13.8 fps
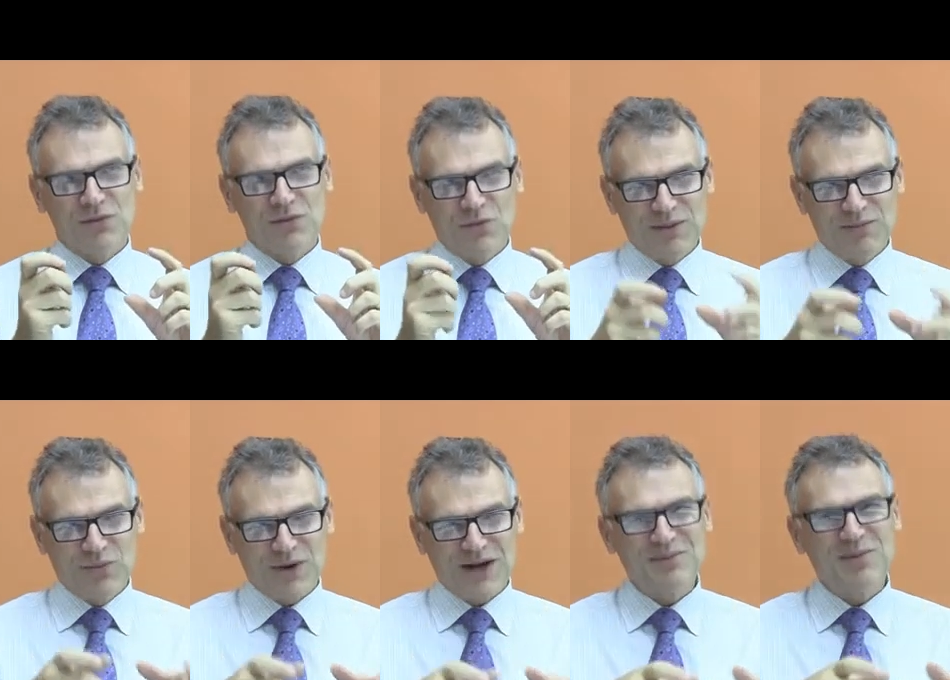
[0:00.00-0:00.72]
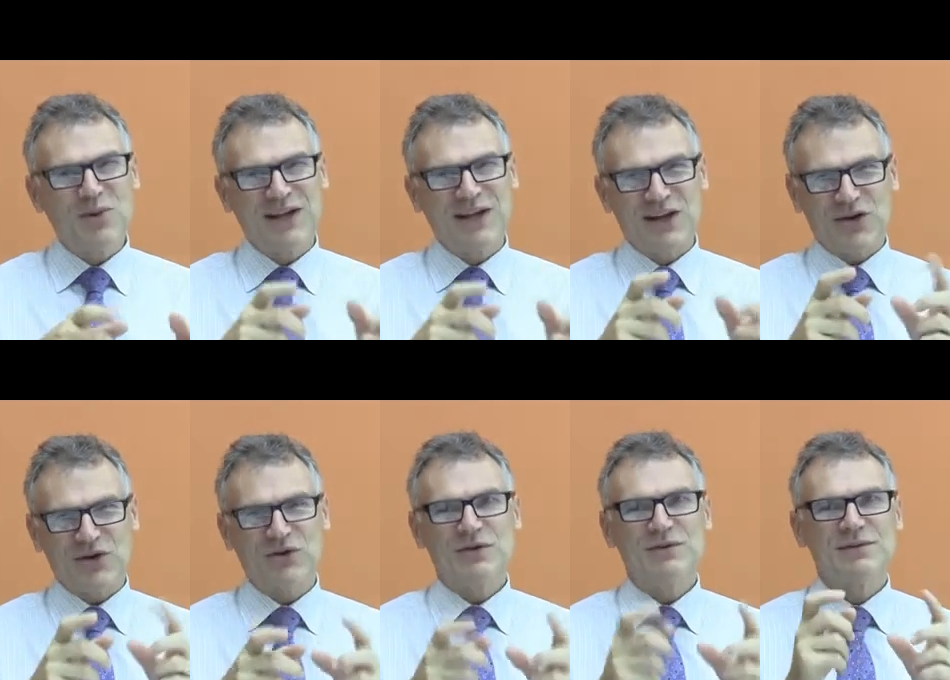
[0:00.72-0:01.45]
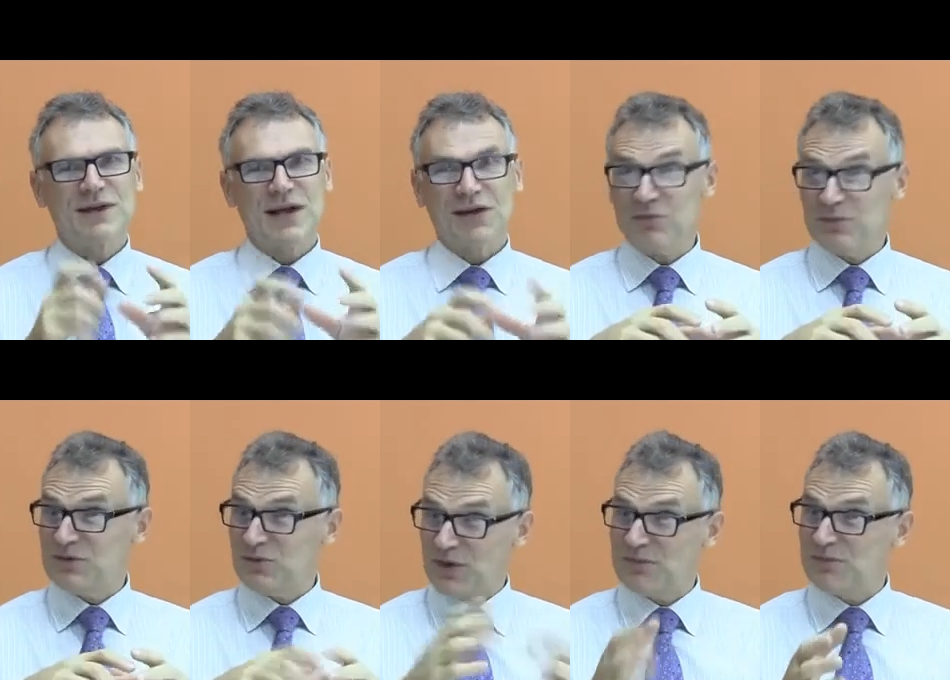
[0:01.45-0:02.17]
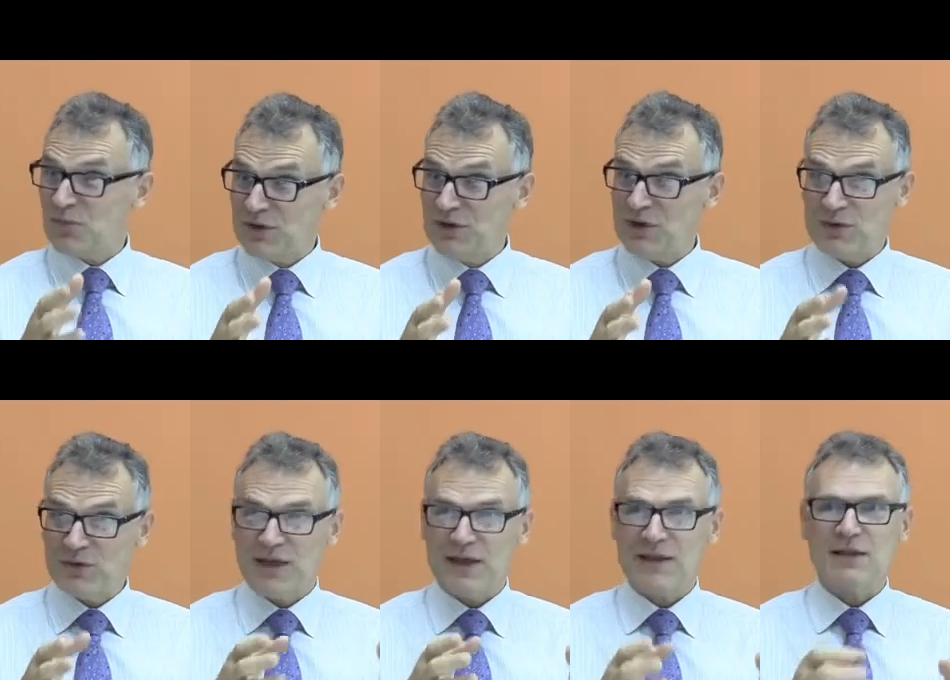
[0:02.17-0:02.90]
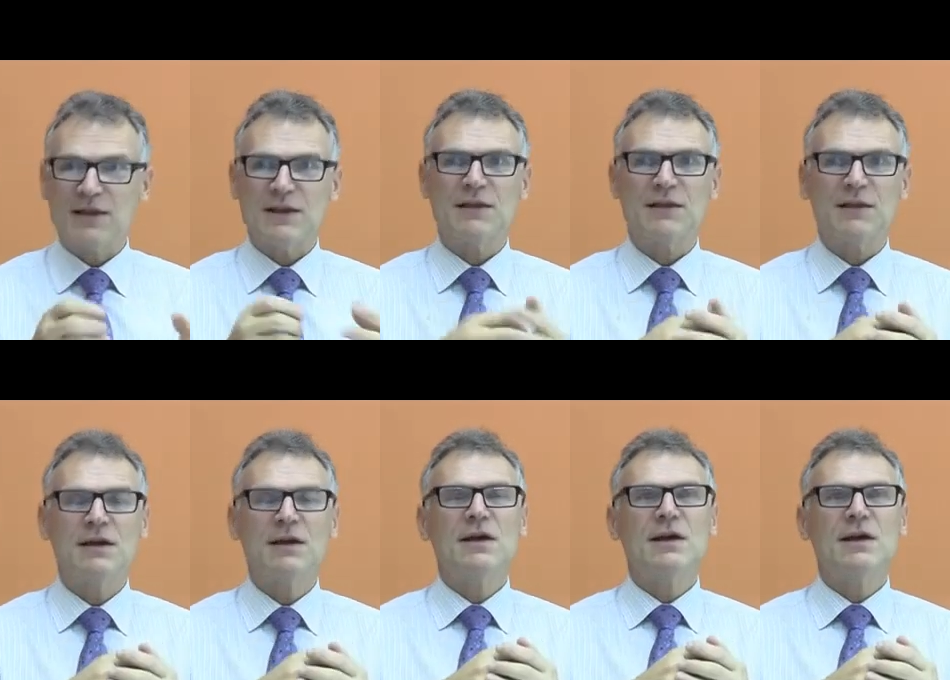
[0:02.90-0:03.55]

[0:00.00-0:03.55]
Web 1.0, Government 1.0 in that sense,